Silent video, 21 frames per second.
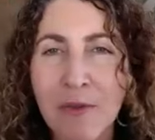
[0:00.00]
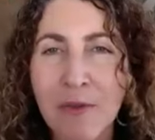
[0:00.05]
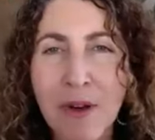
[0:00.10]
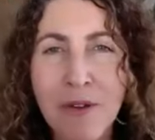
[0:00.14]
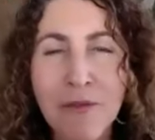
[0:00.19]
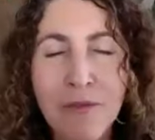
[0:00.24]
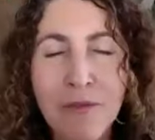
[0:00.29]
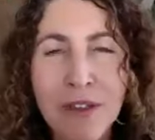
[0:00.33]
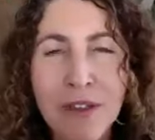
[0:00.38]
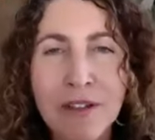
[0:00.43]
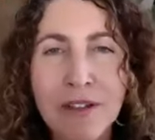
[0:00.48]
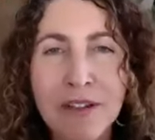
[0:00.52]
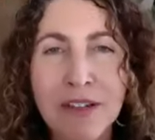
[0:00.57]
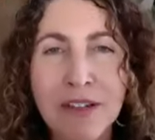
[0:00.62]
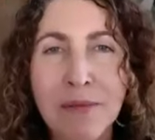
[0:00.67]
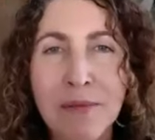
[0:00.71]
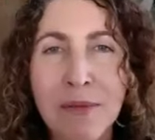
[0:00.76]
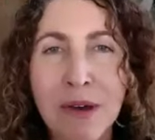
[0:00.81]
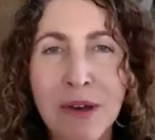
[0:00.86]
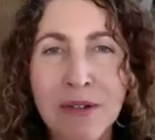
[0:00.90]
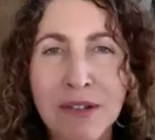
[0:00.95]
What feels
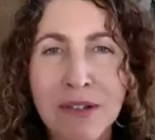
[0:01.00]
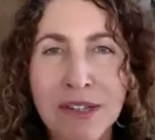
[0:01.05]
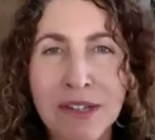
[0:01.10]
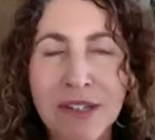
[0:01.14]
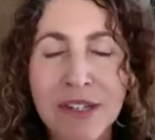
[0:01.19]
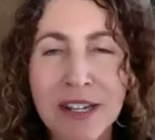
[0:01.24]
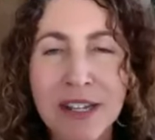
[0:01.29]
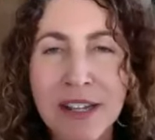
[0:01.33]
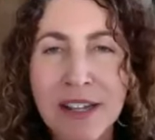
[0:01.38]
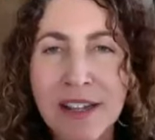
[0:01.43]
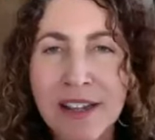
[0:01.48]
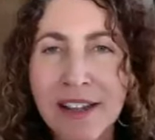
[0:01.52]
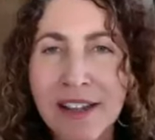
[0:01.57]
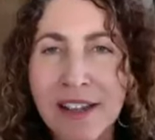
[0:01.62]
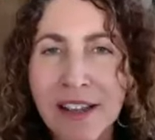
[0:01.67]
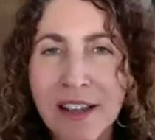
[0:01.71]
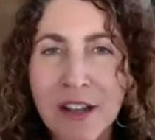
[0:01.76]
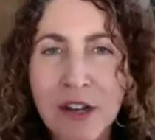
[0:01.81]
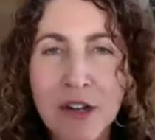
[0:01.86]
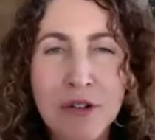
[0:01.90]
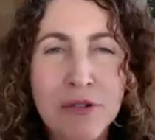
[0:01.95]
the most
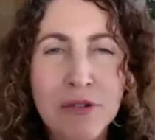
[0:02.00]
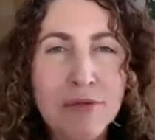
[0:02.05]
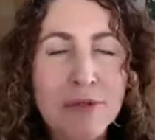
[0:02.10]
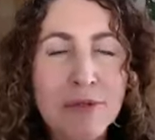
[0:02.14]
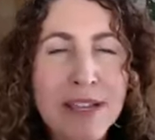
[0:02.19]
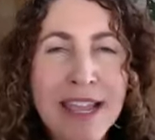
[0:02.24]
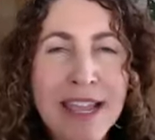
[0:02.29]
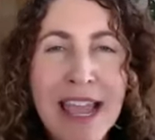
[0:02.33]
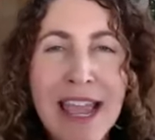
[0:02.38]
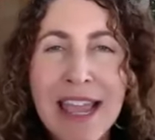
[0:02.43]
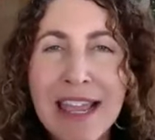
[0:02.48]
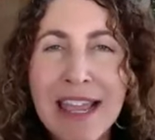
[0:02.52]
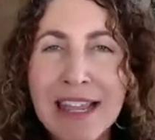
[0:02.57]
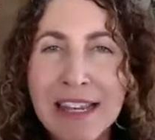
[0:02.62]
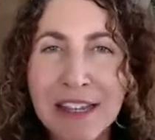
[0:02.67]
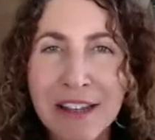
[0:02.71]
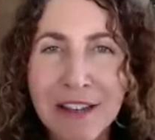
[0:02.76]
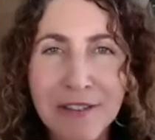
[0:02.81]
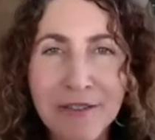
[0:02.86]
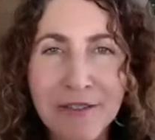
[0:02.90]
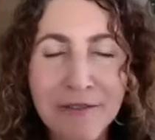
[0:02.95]

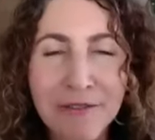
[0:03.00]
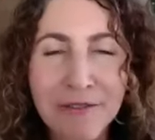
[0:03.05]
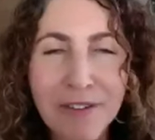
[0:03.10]
creative?